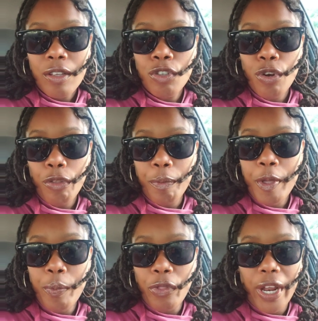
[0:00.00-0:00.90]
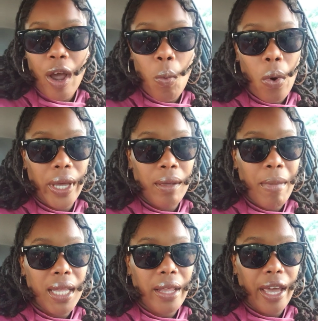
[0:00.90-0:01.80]
you know, the people that I want in
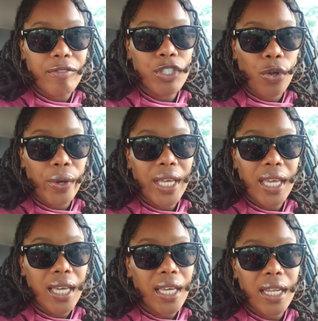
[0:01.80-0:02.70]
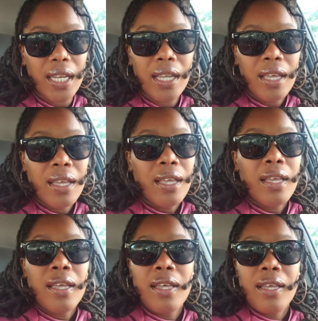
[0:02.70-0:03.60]
my life. So again,
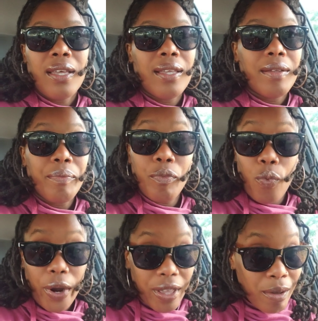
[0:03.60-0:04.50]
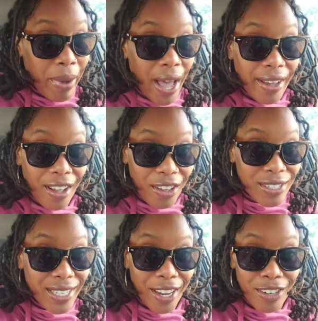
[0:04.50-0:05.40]
where the mind goes,
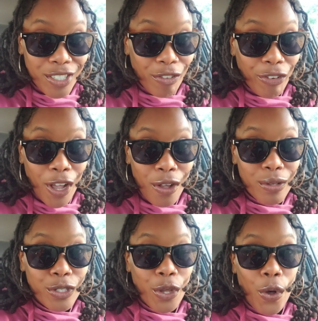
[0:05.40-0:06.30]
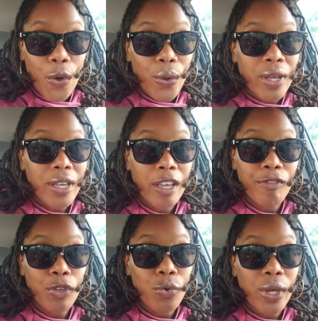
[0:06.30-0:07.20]
the energy flows. So if
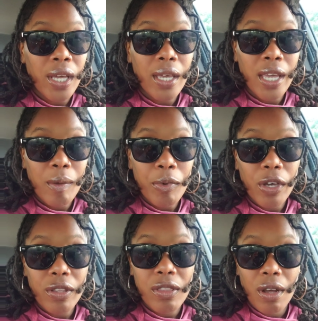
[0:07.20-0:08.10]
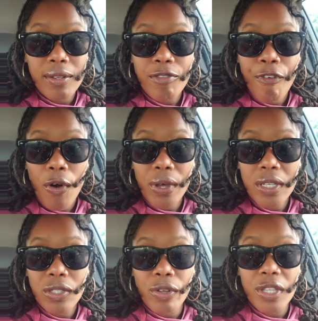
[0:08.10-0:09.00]
you can keep your thoughts
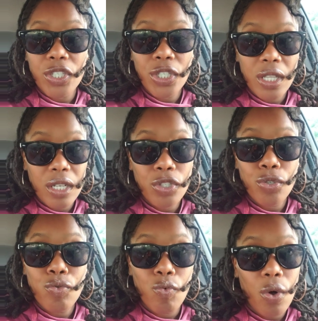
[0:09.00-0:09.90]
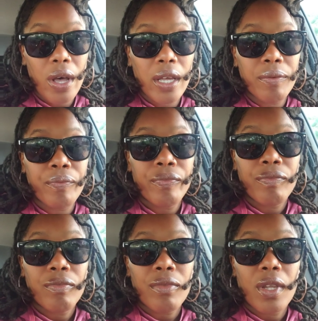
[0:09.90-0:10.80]
focused on the shit that you want,
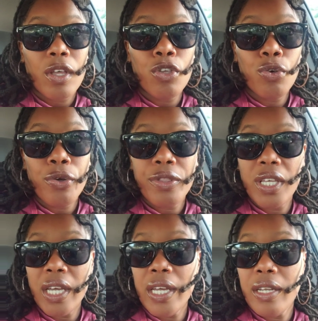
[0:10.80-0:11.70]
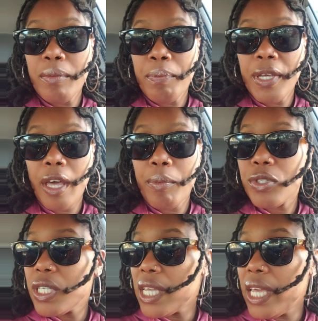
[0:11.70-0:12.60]
you'll then be able
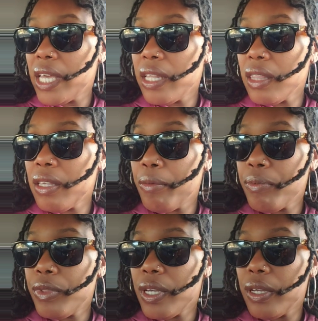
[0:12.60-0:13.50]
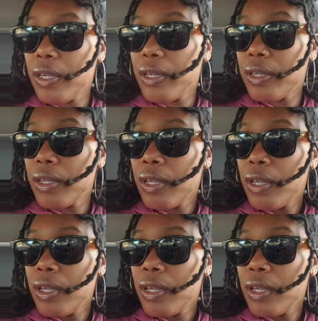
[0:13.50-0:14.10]
to get you'll